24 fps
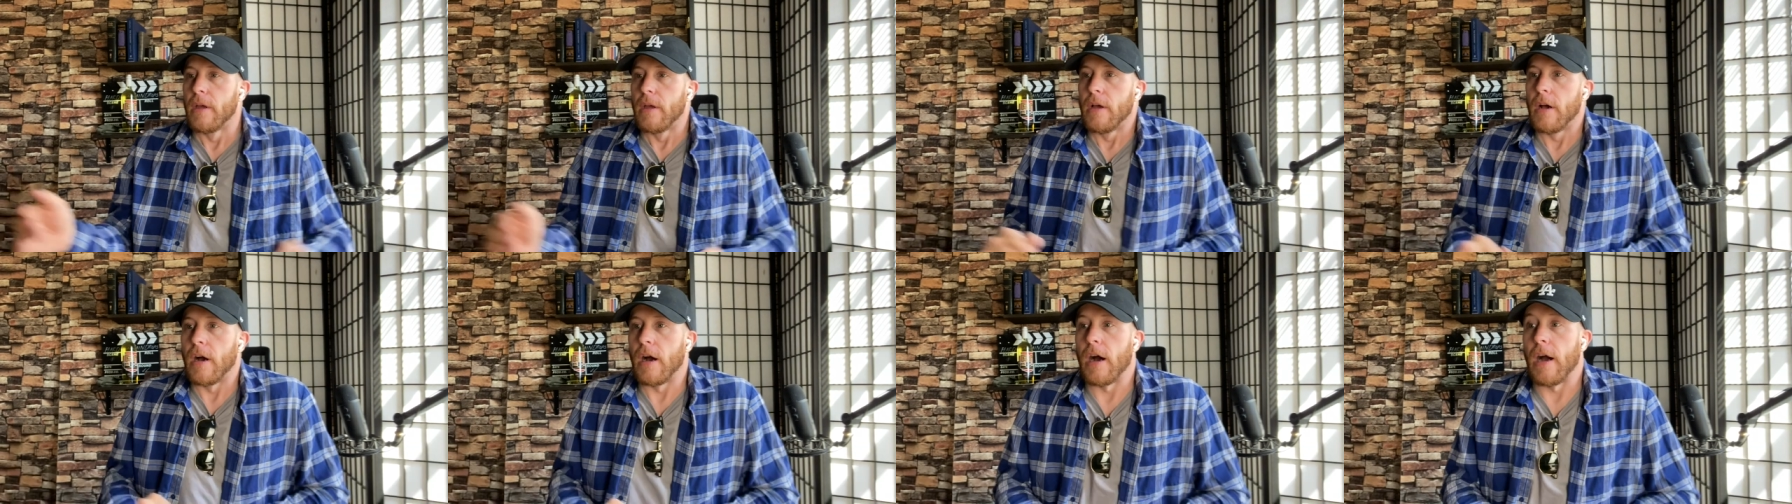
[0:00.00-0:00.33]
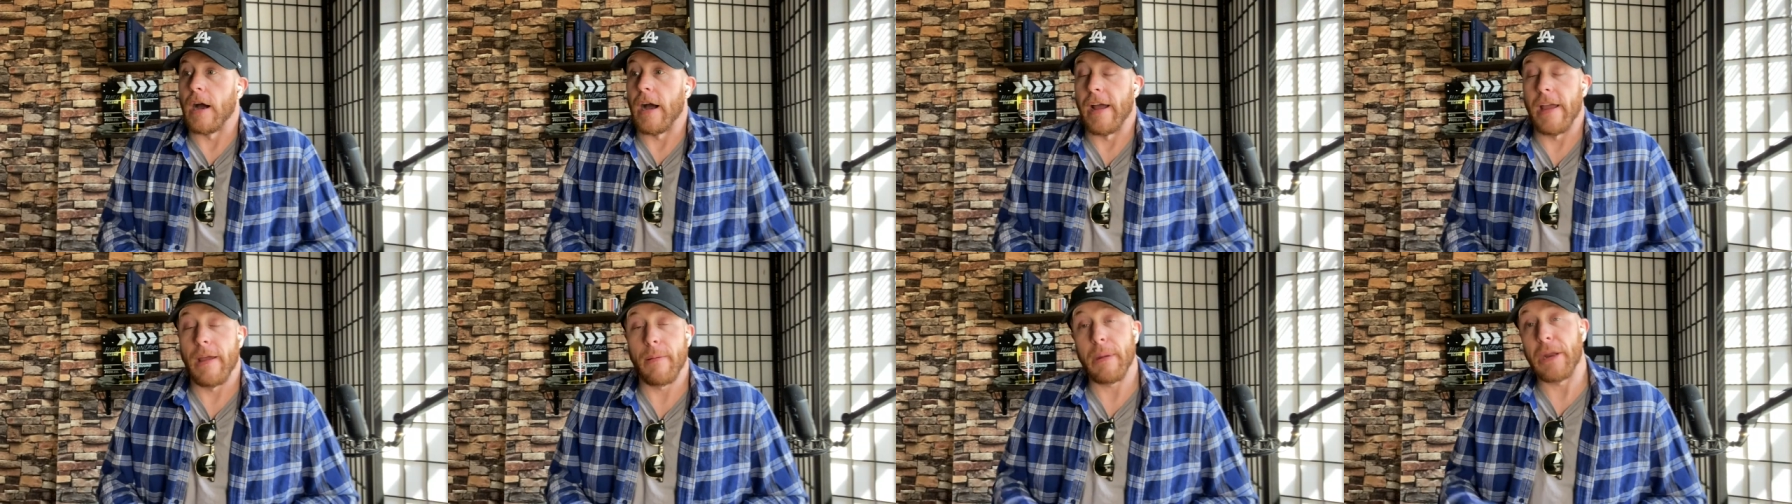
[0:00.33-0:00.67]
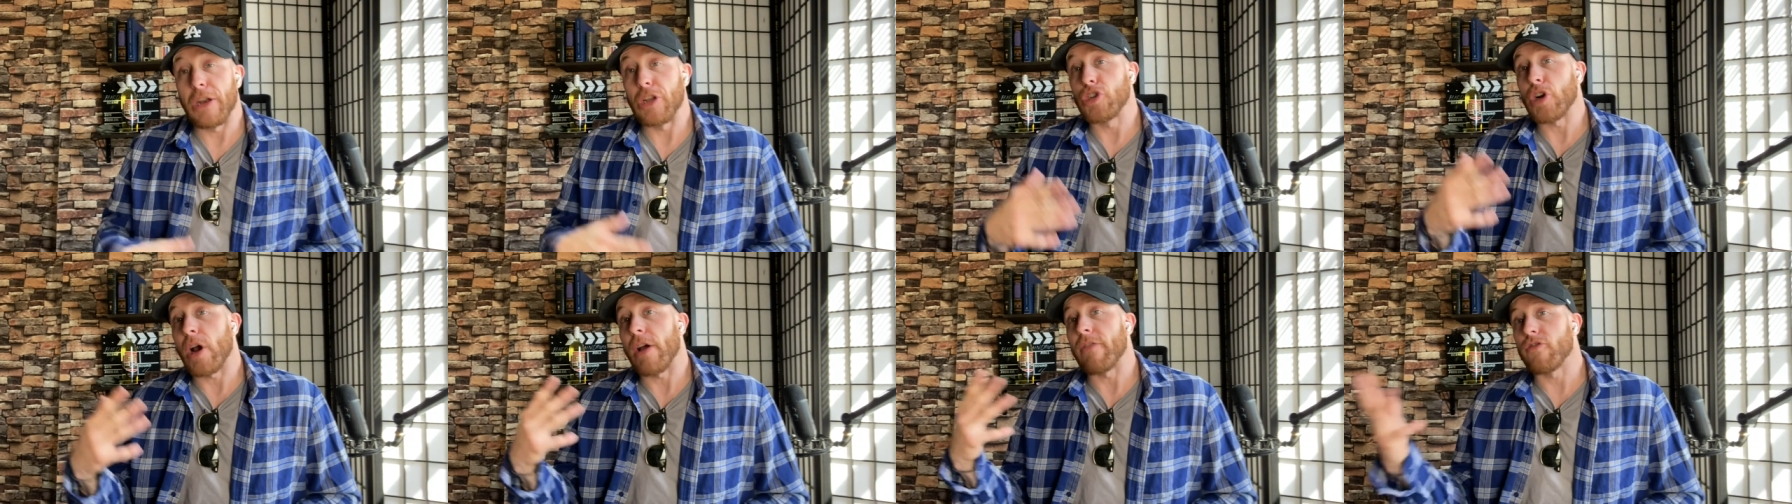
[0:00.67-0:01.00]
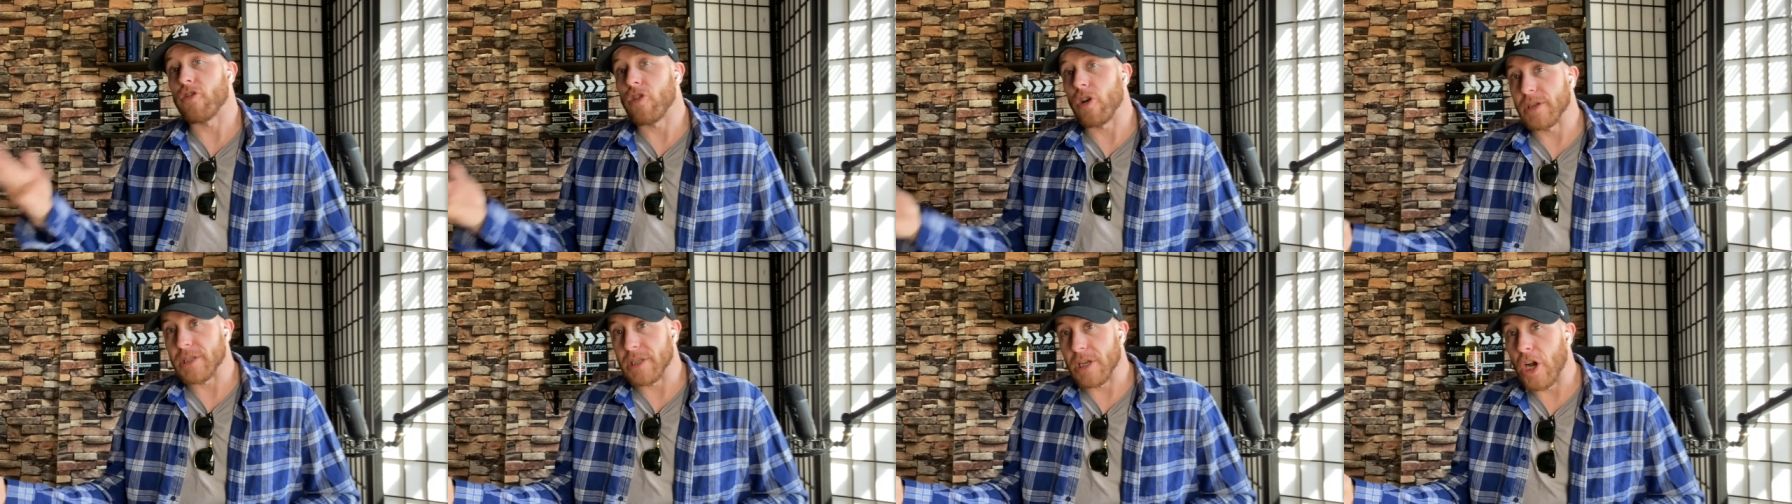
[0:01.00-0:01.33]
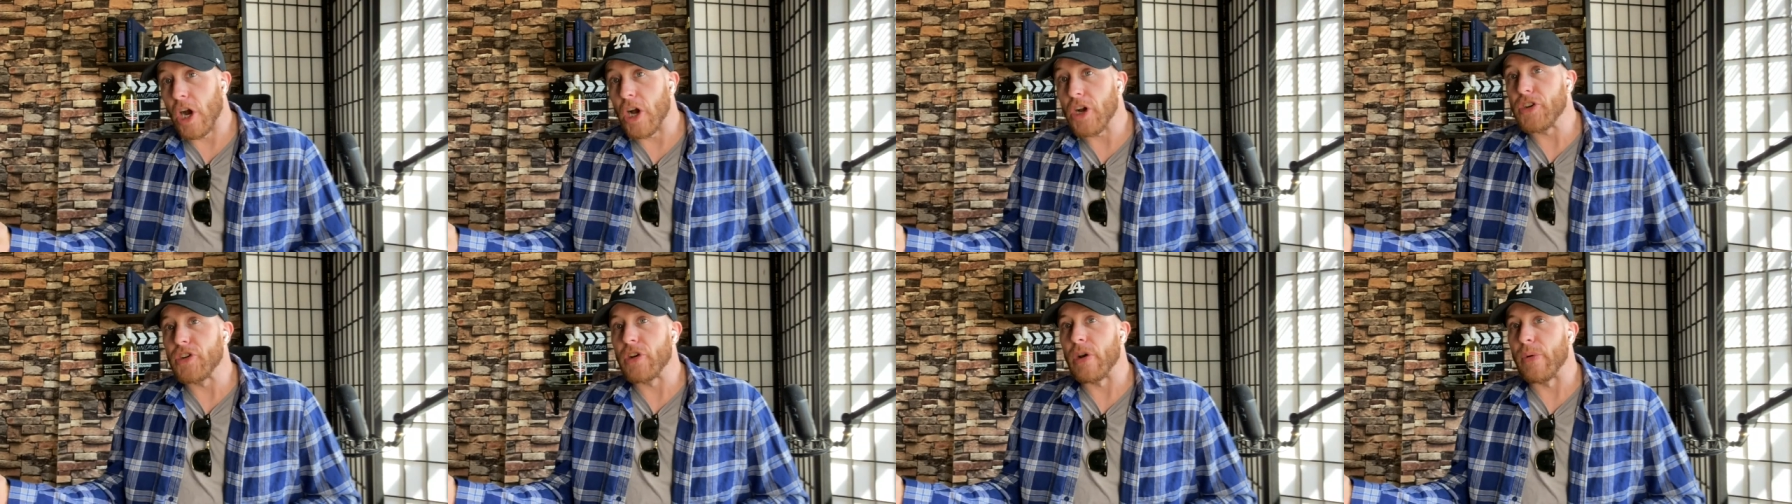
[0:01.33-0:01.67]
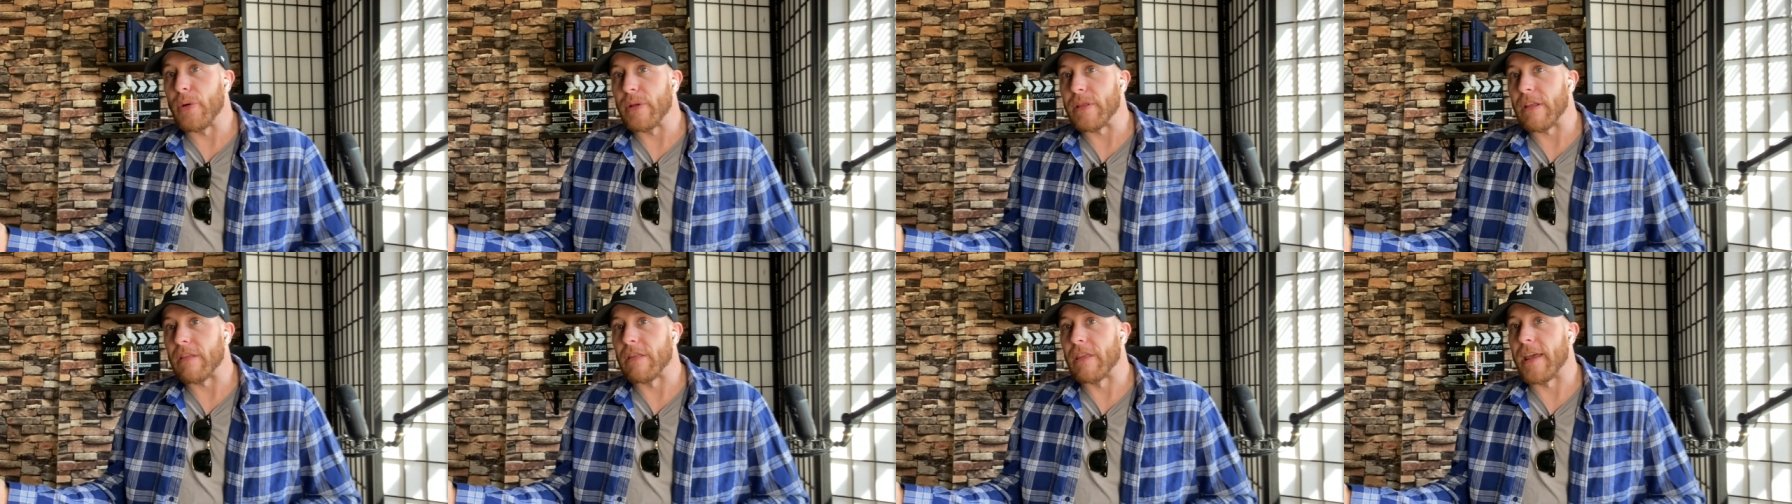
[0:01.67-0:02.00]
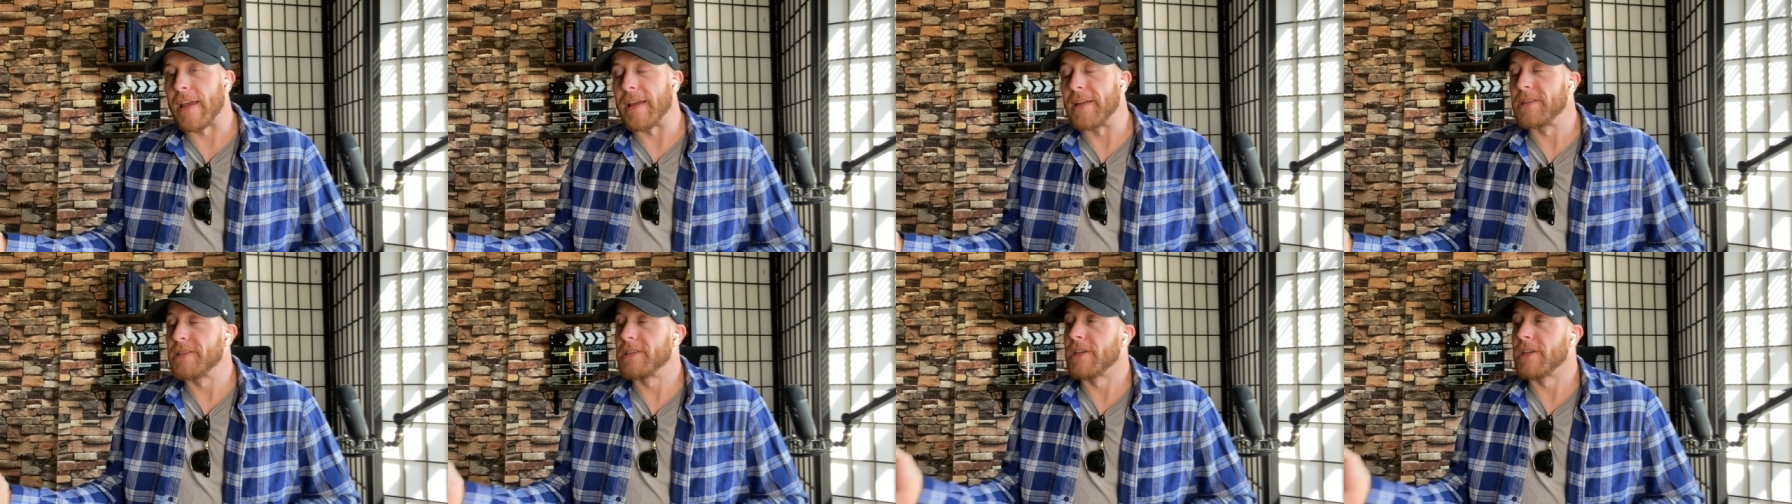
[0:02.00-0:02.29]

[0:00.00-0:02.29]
uh, I am gonna drive across the country with the thing,